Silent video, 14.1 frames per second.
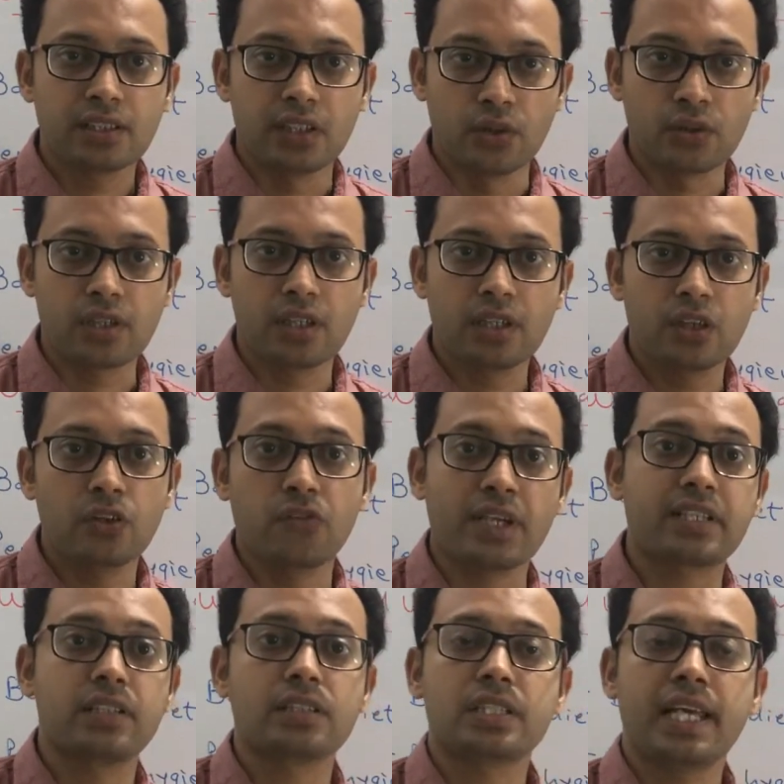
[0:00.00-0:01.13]
okay, or
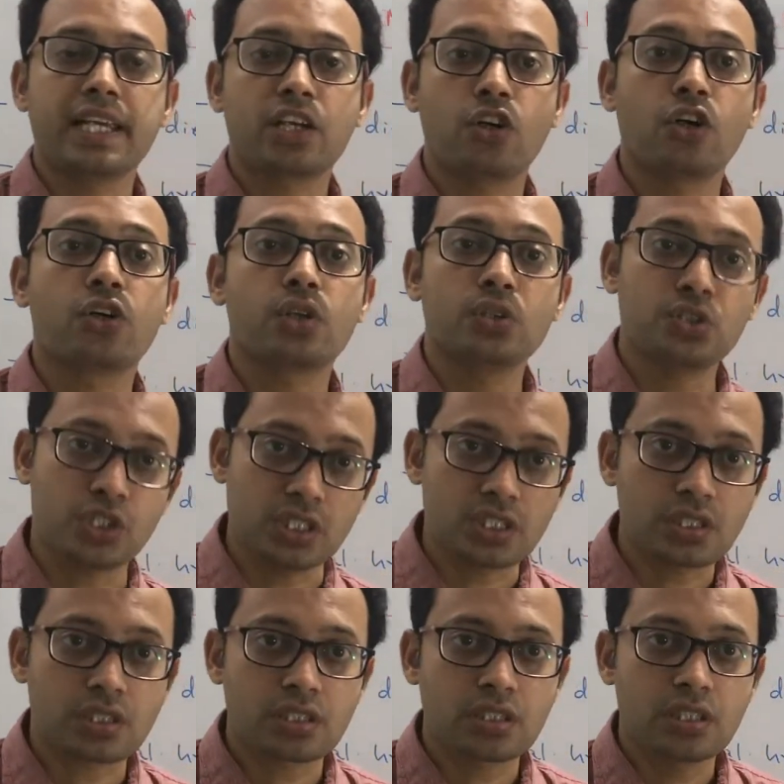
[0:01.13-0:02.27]
vectors like
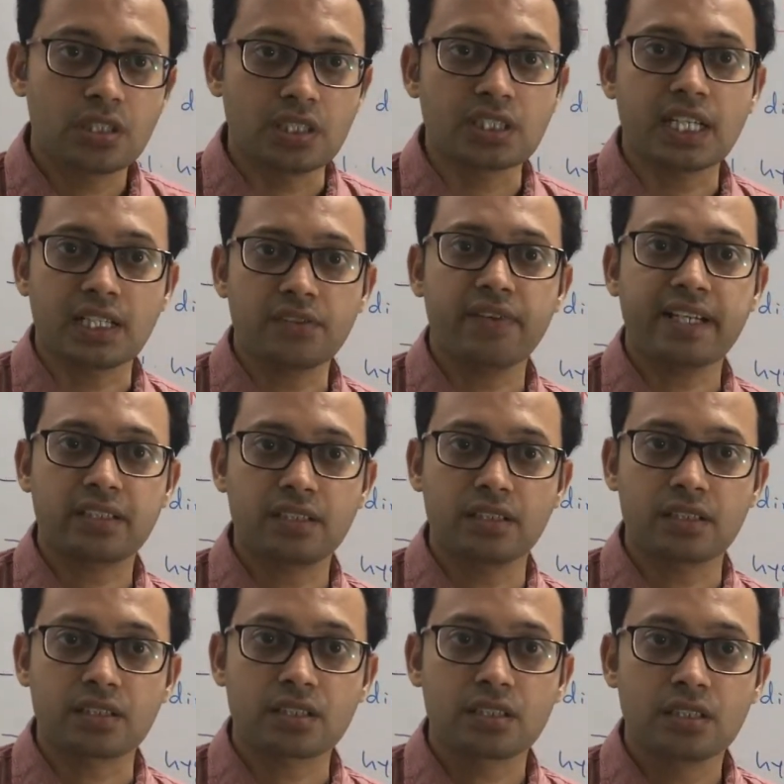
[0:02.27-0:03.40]
cockroaches. These are the
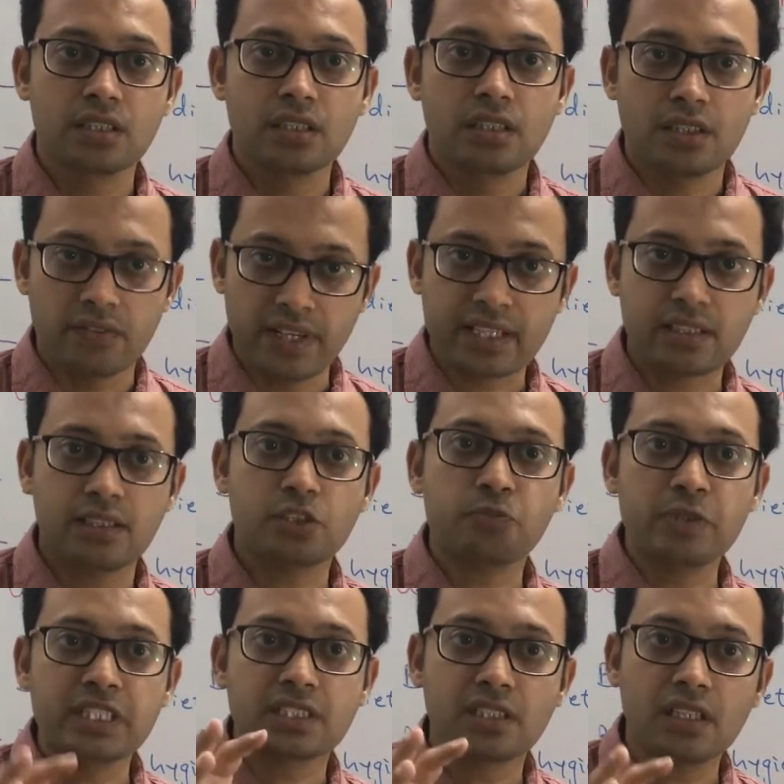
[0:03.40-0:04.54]
vectors. The vectors
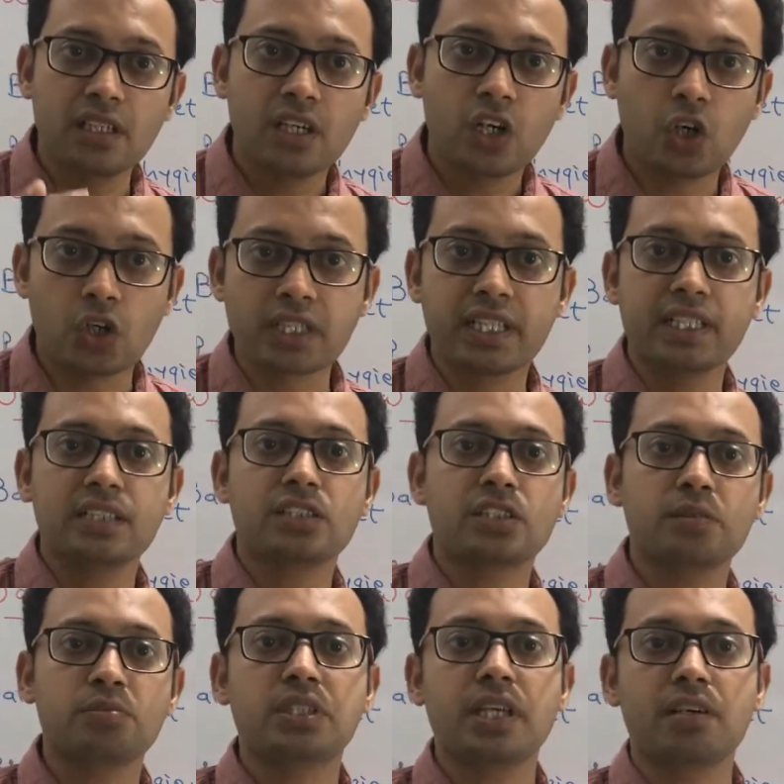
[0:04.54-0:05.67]
means the
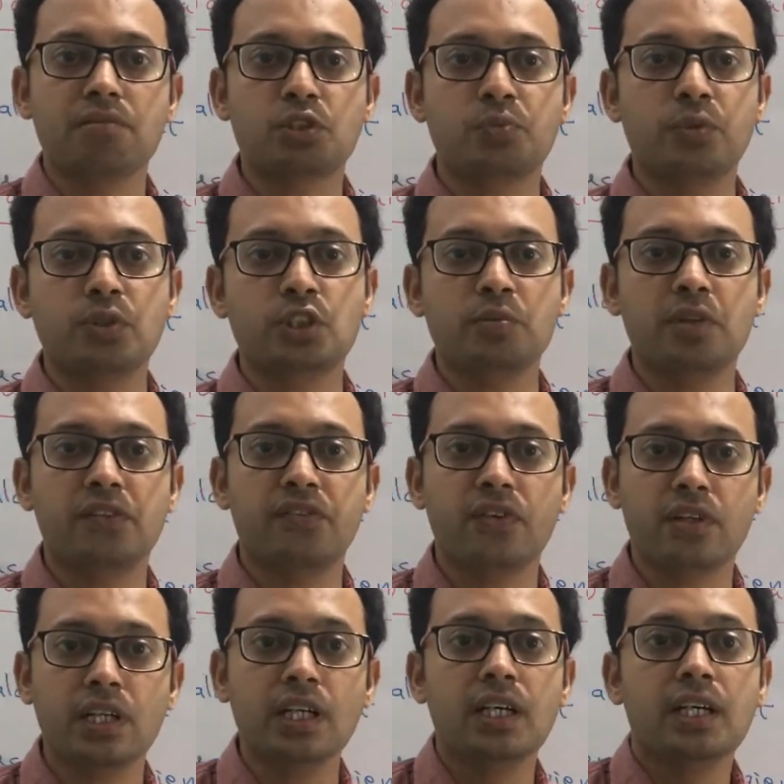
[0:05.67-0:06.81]
organisms. They are responsible for
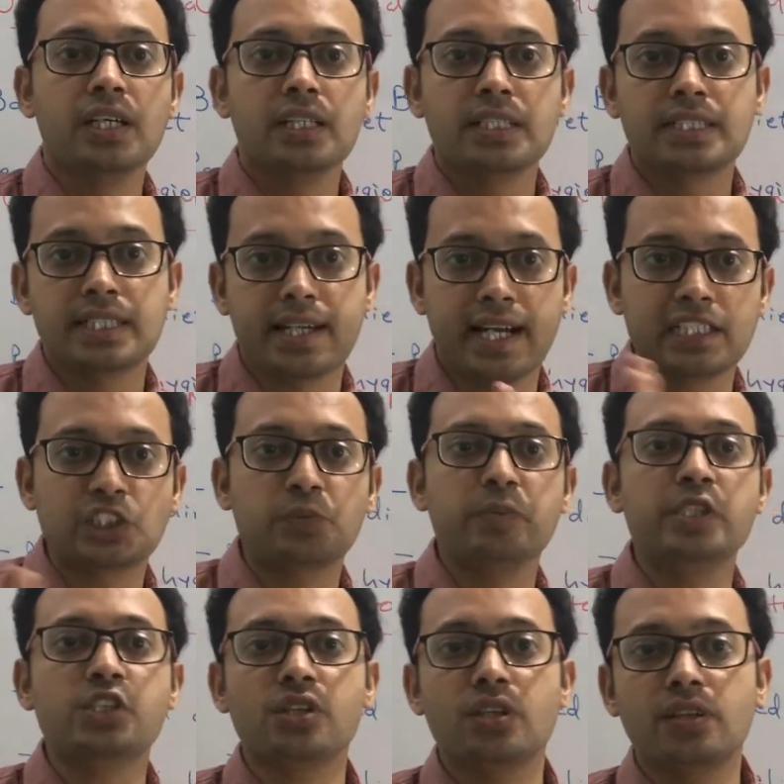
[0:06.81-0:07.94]
a
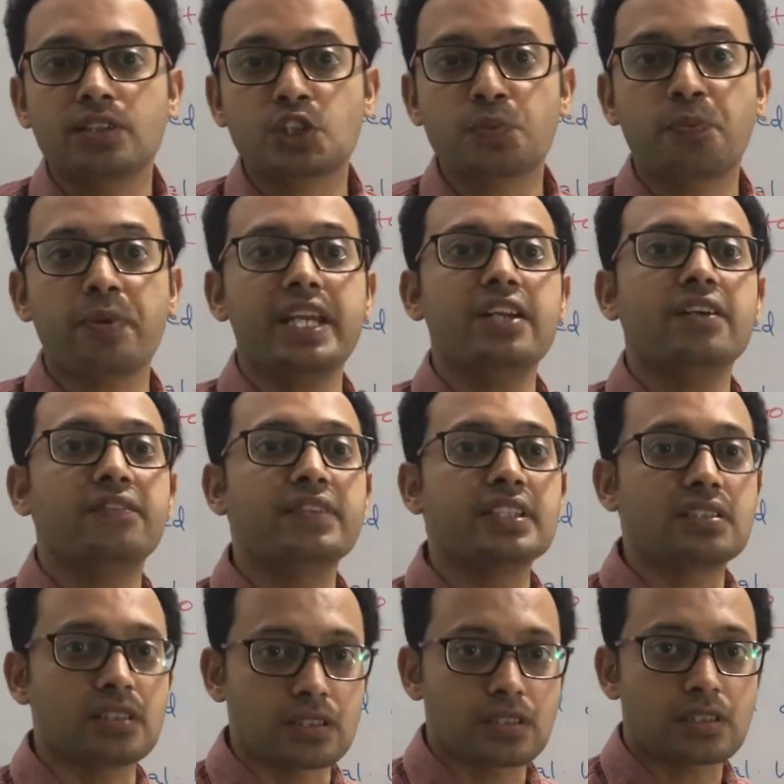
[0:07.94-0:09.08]
transmission or spread of
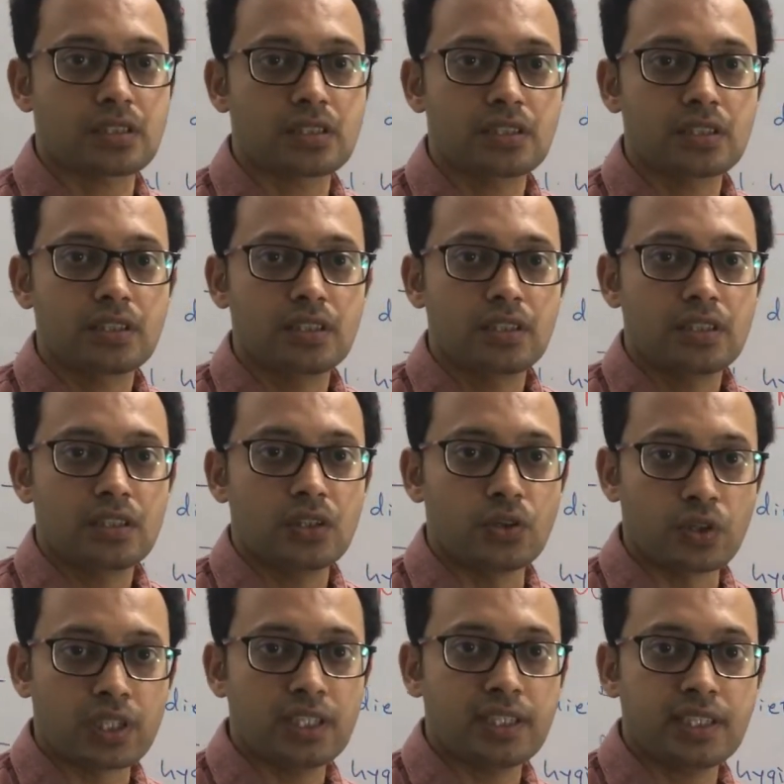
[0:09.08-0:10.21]
disease.
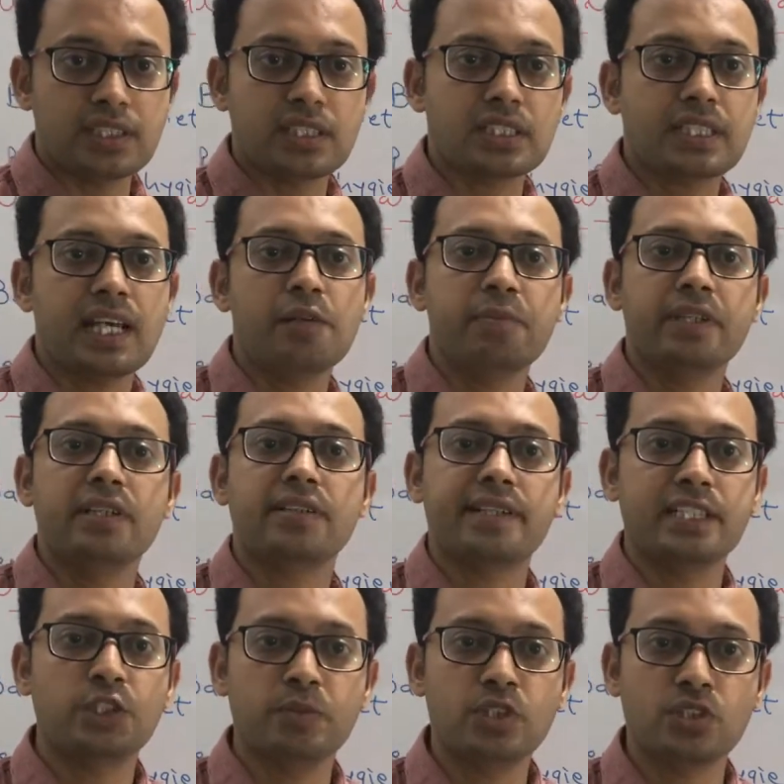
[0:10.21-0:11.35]
Okay, they just help in a
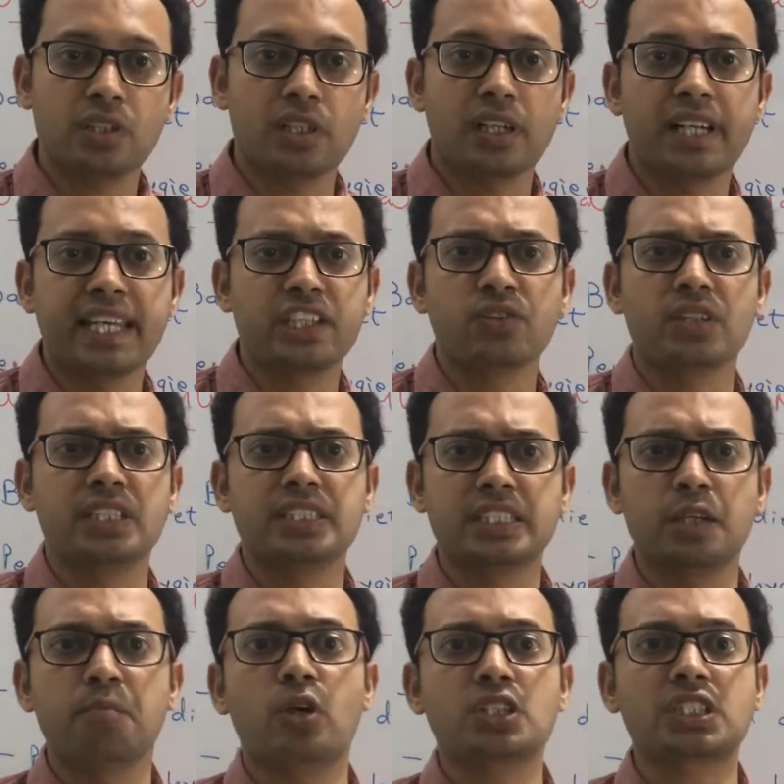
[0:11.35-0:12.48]
transmission. Like you can say a
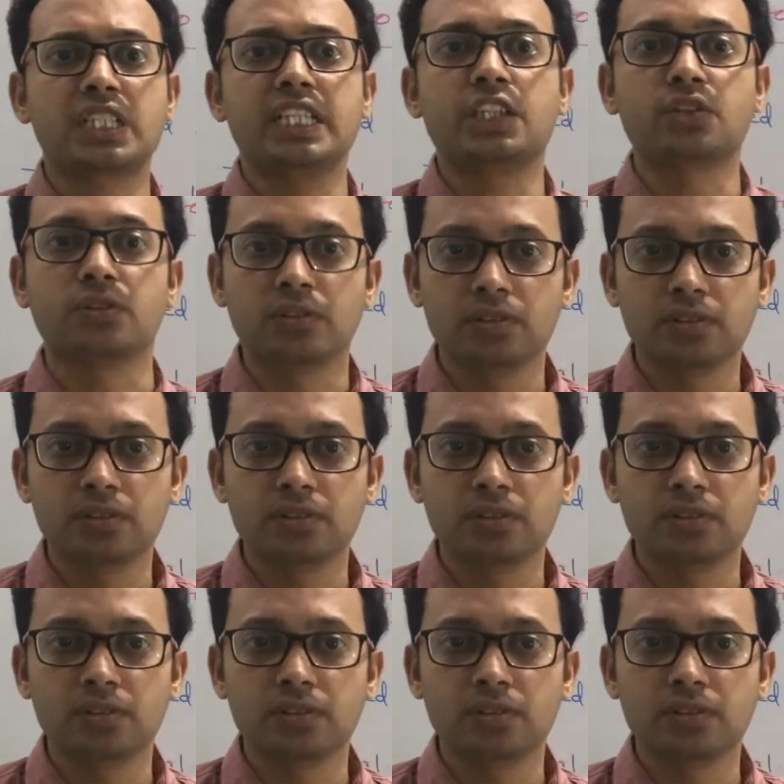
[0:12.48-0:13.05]
mosquito.